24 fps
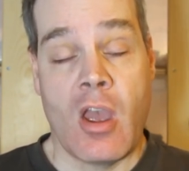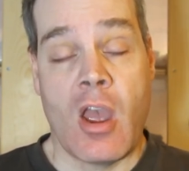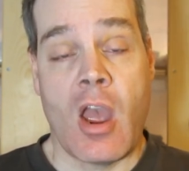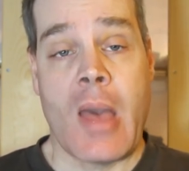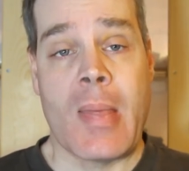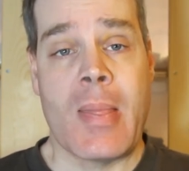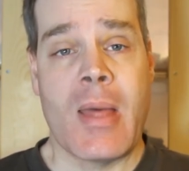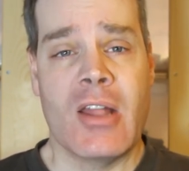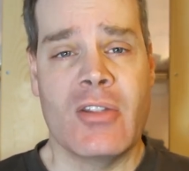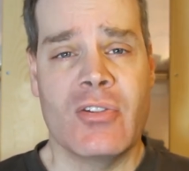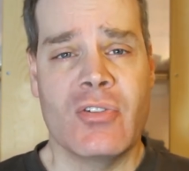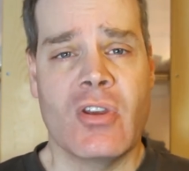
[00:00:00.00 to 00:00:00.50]

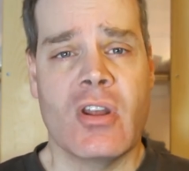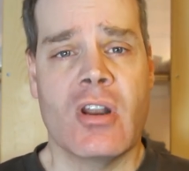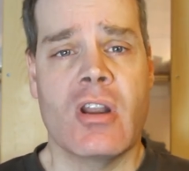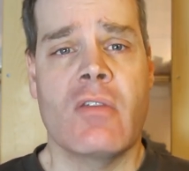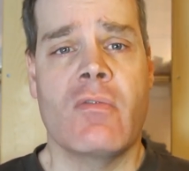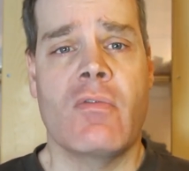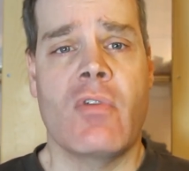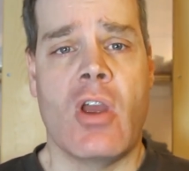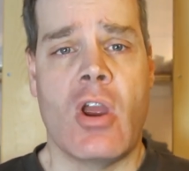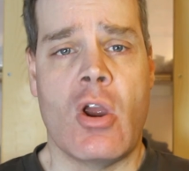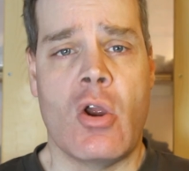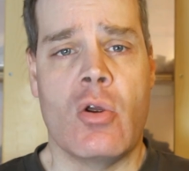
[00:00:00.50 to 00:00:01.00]
And that's going to
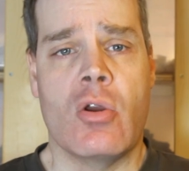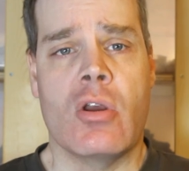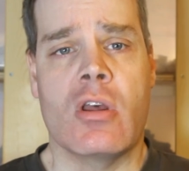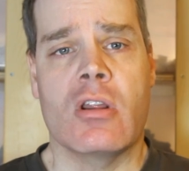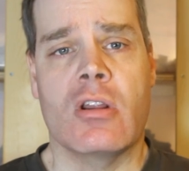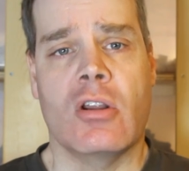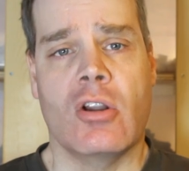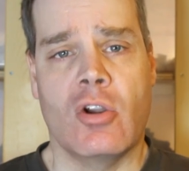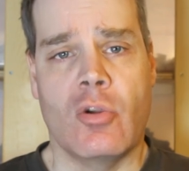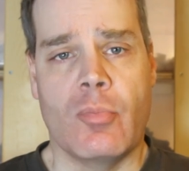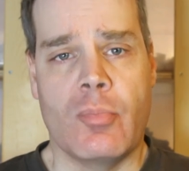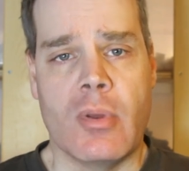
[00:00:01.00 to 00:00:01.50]
vary a
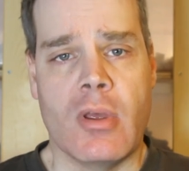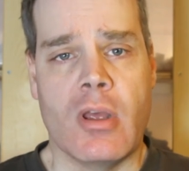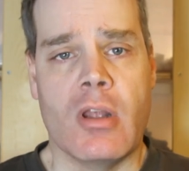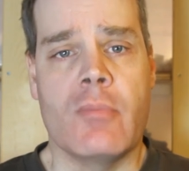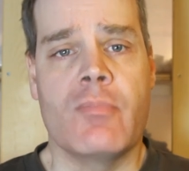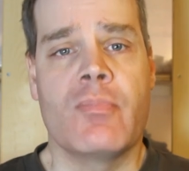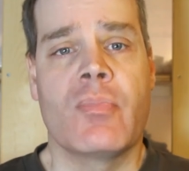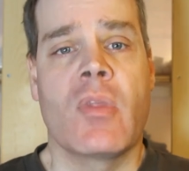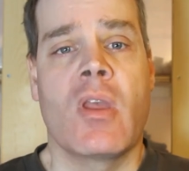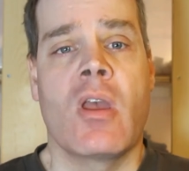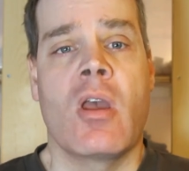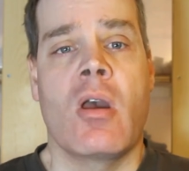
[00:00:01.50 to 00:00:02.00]
little
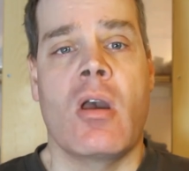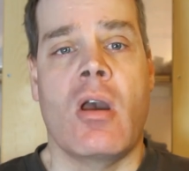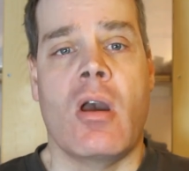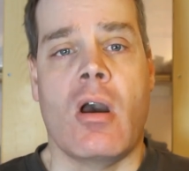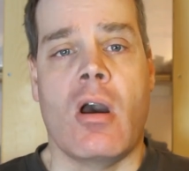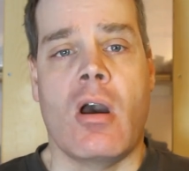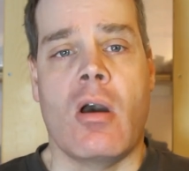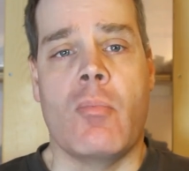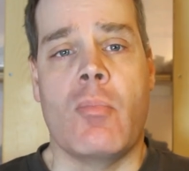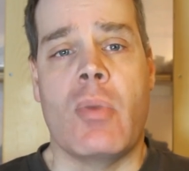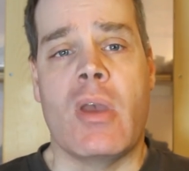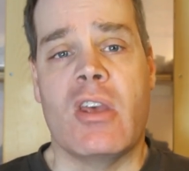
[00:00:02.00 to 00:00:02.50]
bit
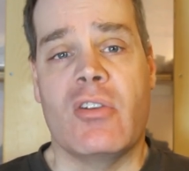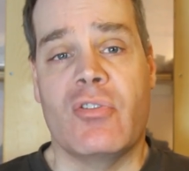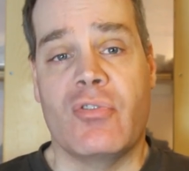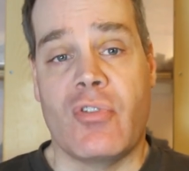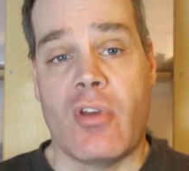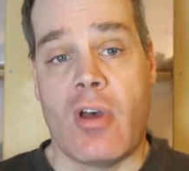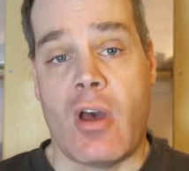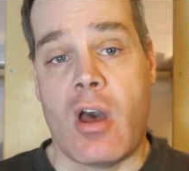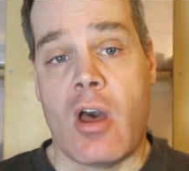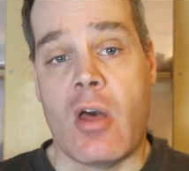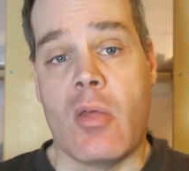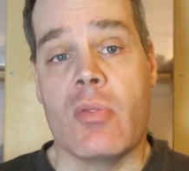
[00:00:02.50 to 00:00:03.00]
based
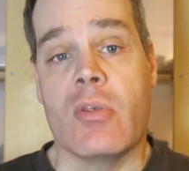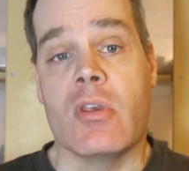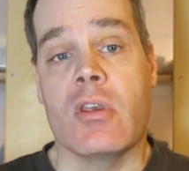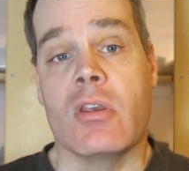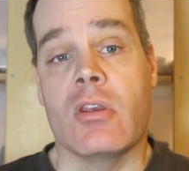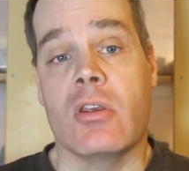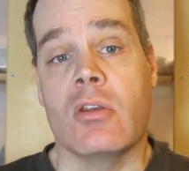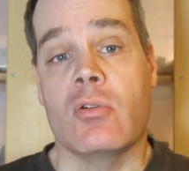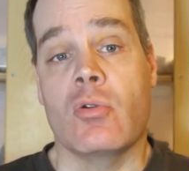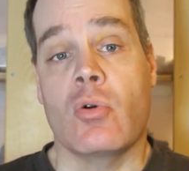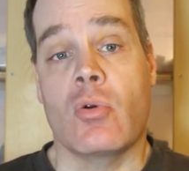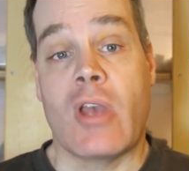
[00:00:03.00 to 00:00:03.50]
on
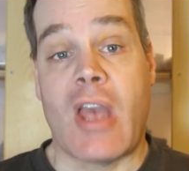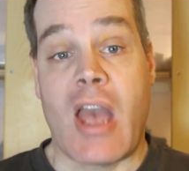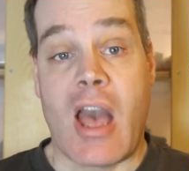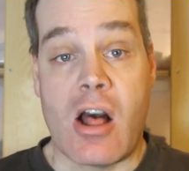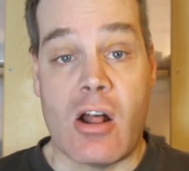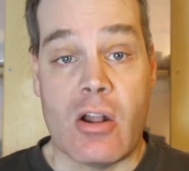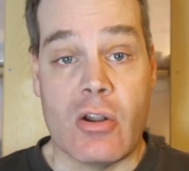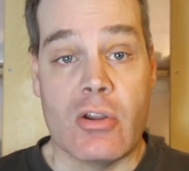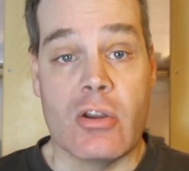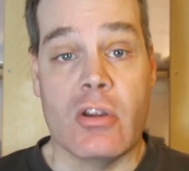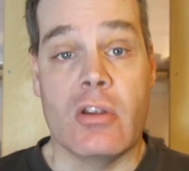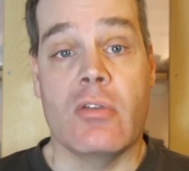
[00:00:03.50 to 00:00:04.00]
the
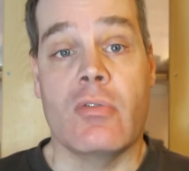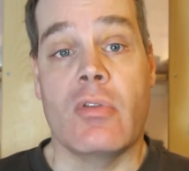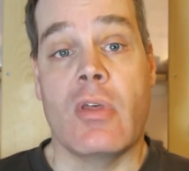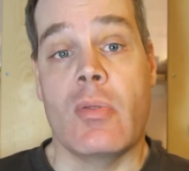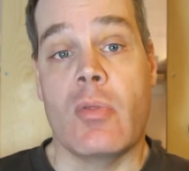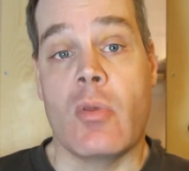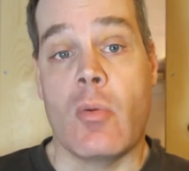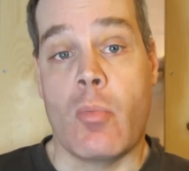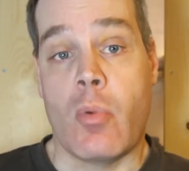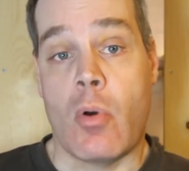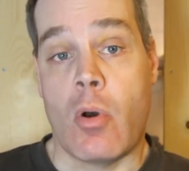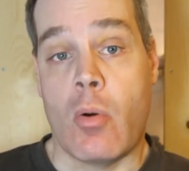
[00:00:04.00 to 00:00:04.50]
locality that
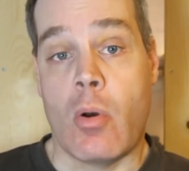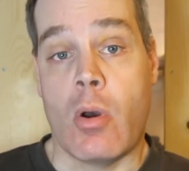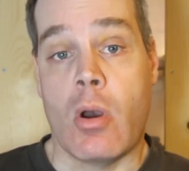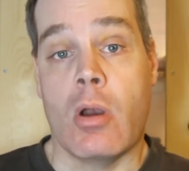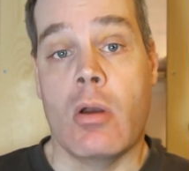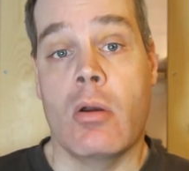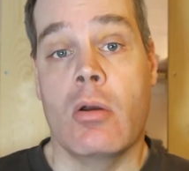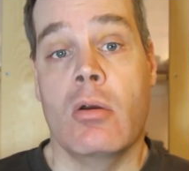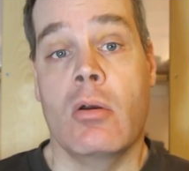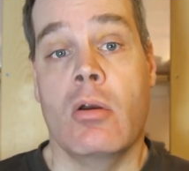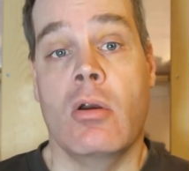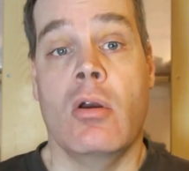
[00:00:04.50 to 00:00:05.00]
the boa
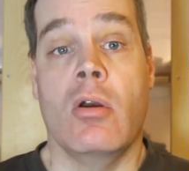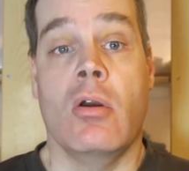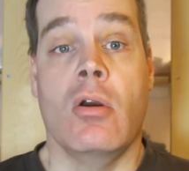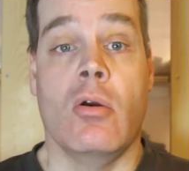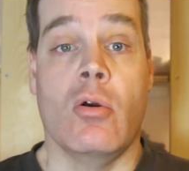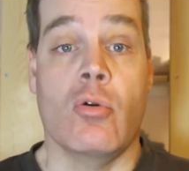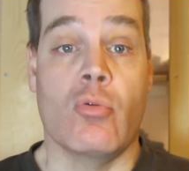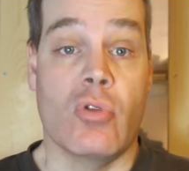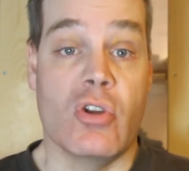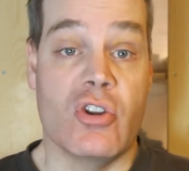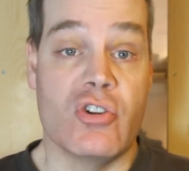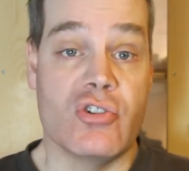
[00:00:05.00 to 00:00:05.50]

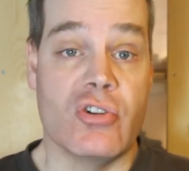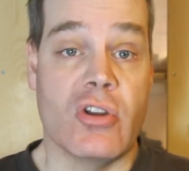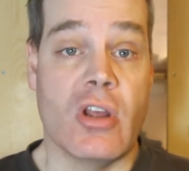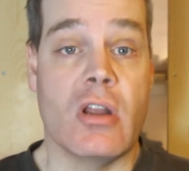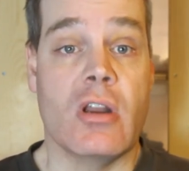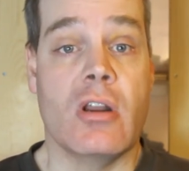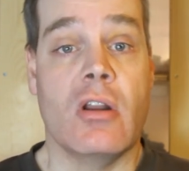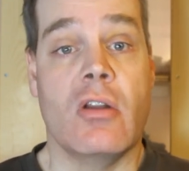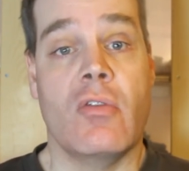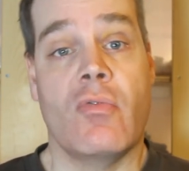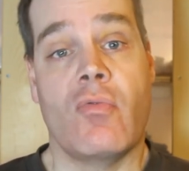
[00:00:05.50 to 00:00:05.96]
originated